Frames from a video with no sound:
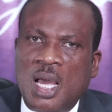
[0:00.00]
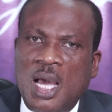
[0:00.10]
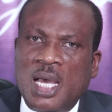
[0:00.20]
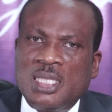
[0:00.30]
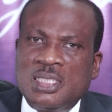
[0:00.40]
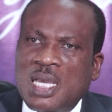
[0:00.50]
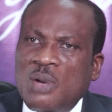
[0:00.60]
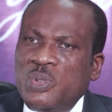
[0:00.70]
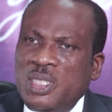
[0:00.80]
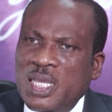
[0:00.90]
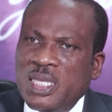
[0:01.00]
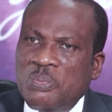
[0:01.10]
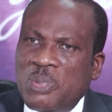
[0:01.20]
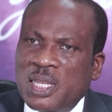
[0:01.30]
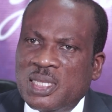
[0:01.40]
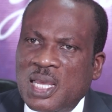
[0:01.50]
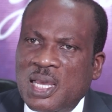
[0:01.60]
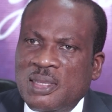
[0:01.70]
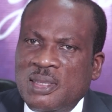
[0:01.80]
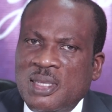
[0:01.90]
And we needed a
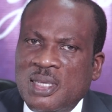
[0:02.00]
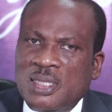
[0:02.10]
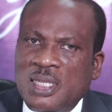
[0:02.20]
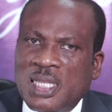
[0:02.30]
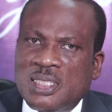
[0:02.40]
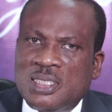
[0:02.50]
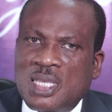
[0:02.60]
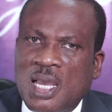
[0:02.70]
partner that